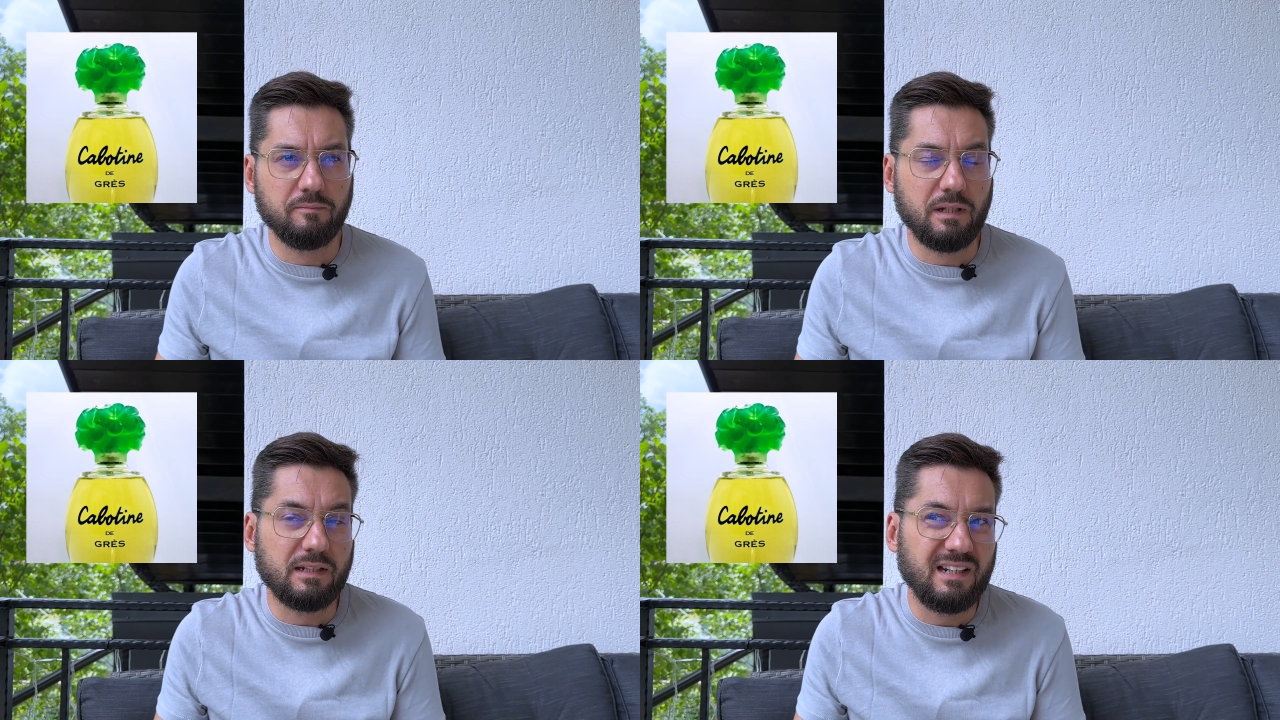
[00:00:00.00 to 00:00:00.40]

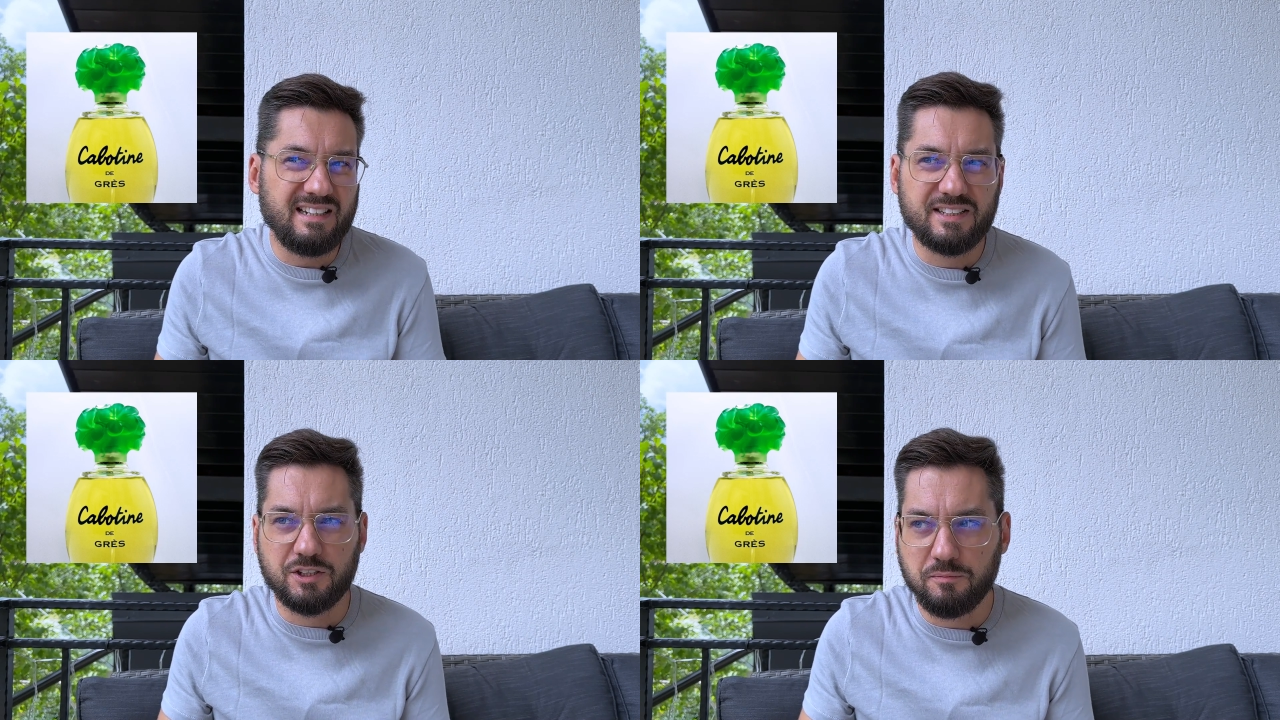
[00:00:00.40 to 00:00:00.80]
at
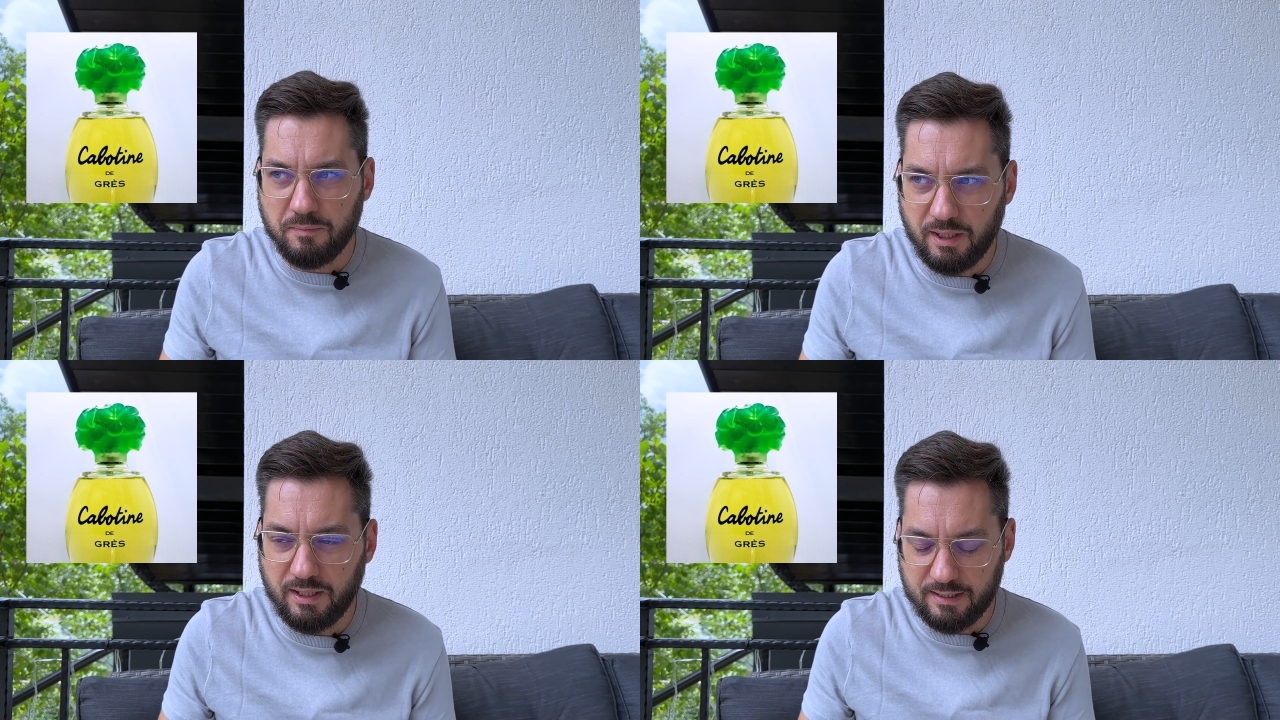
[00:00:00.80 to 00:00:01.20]
least to
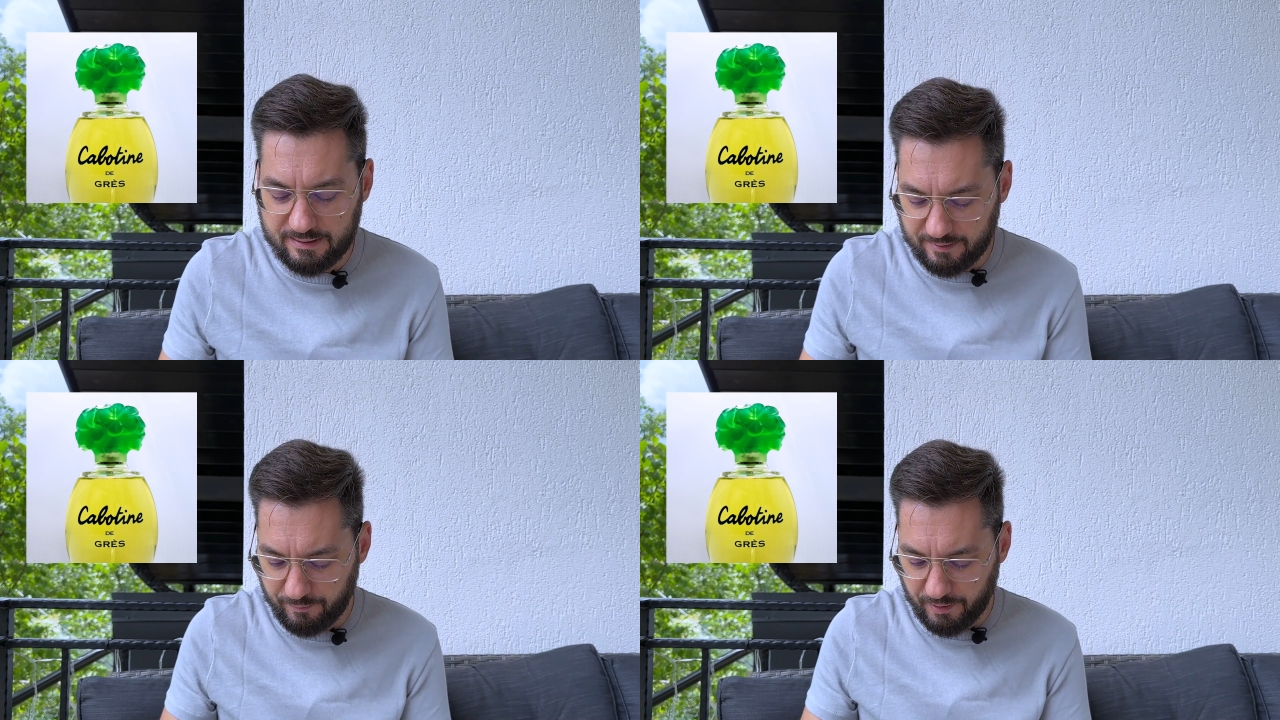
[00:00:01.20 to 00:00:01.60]
me
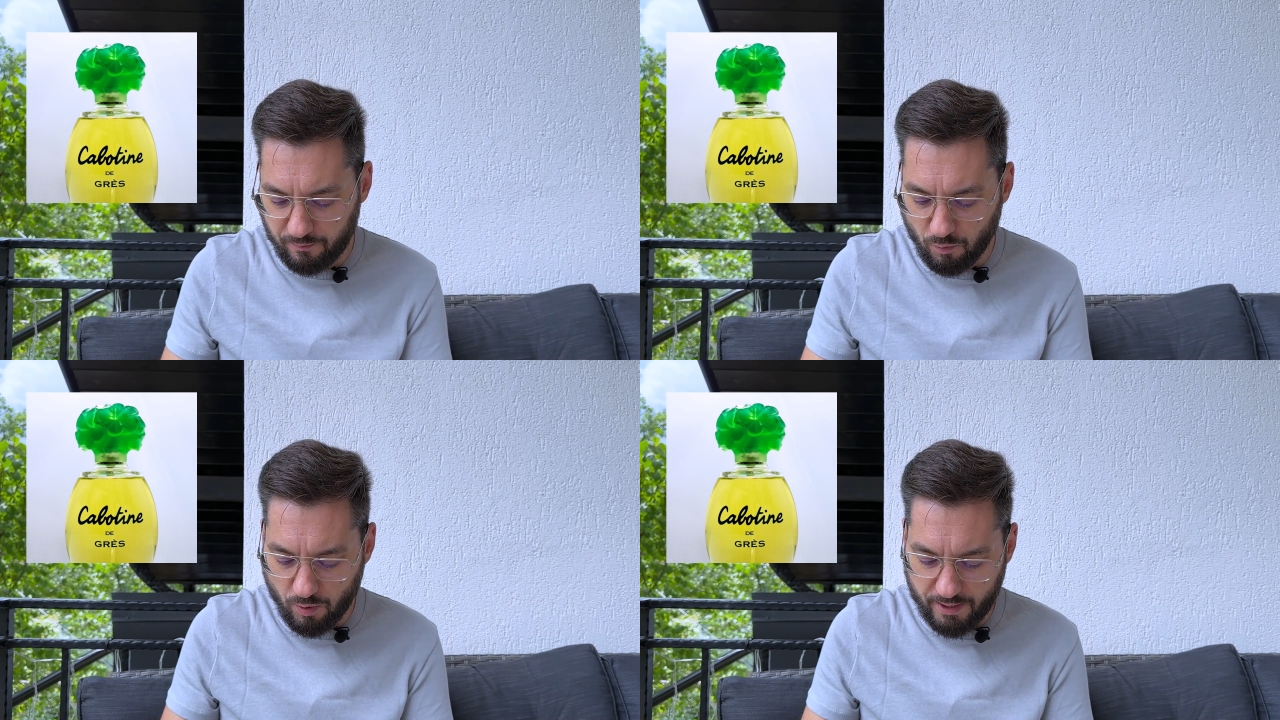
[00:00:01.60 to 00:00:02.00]
it's a bit
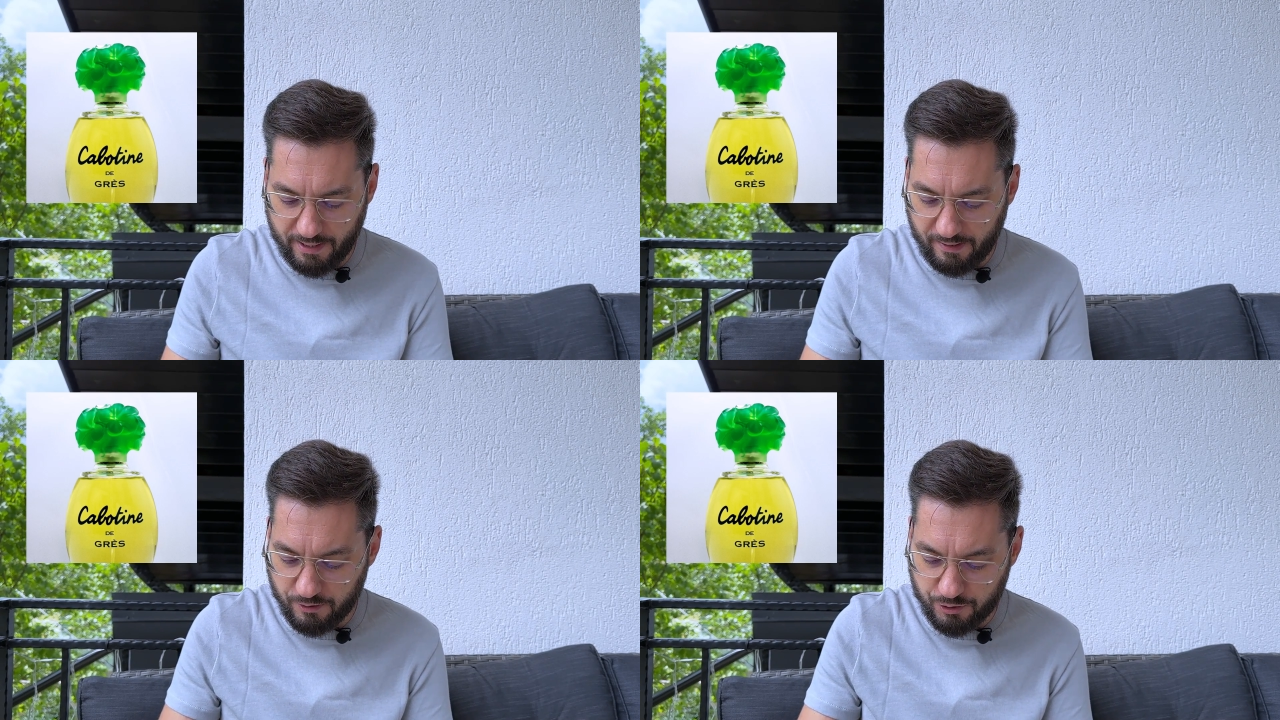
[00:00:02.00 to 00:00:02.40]
more
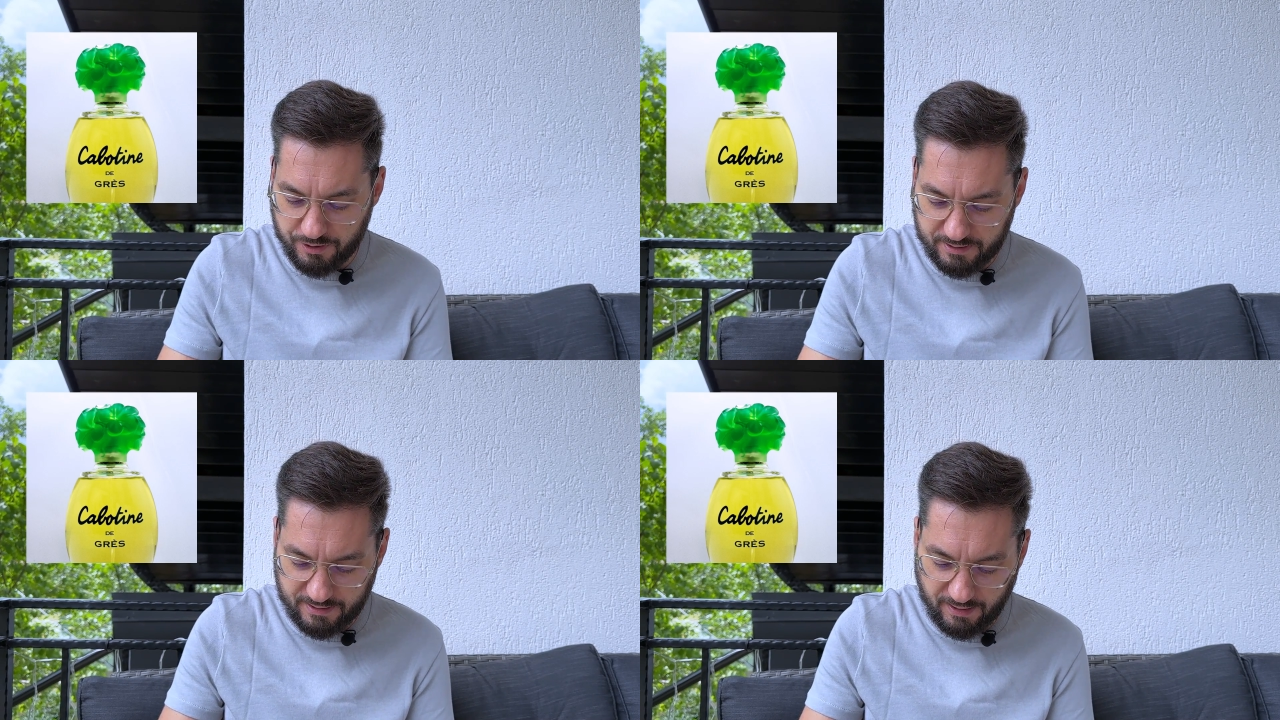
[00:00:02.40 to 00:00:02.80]

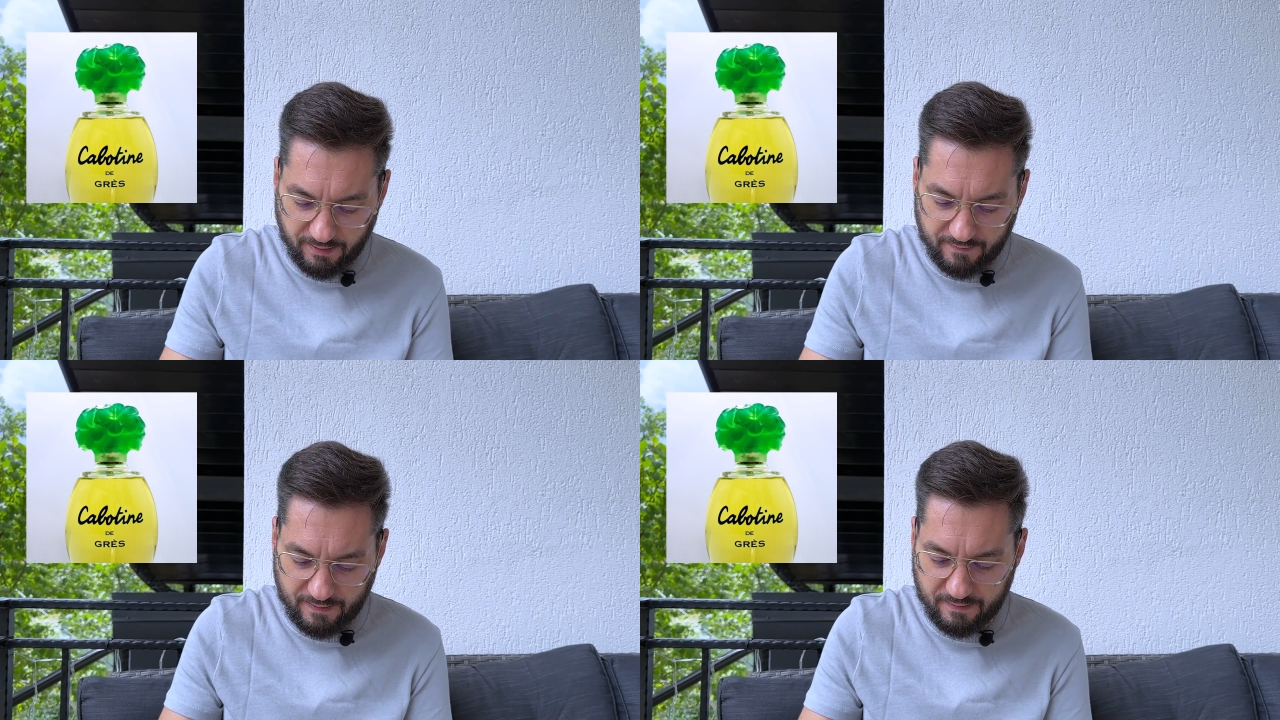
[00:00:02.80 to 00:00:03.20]

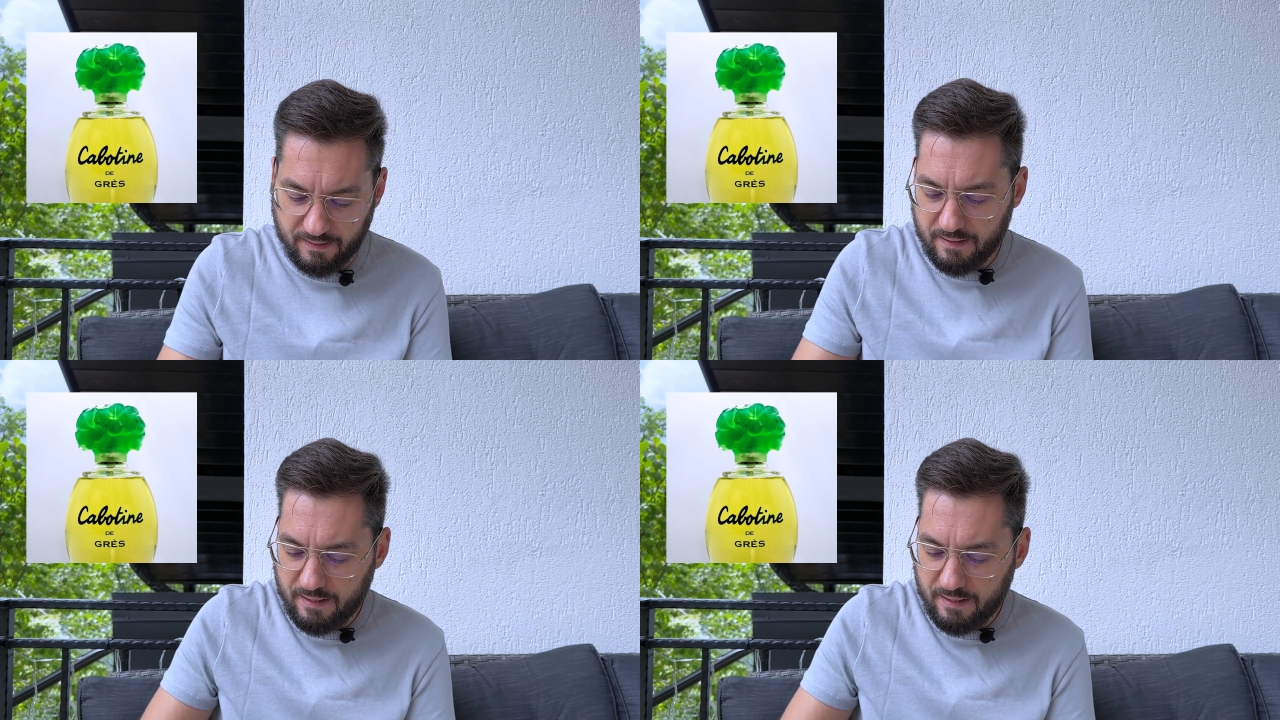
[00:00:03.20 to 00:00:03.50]
interesting than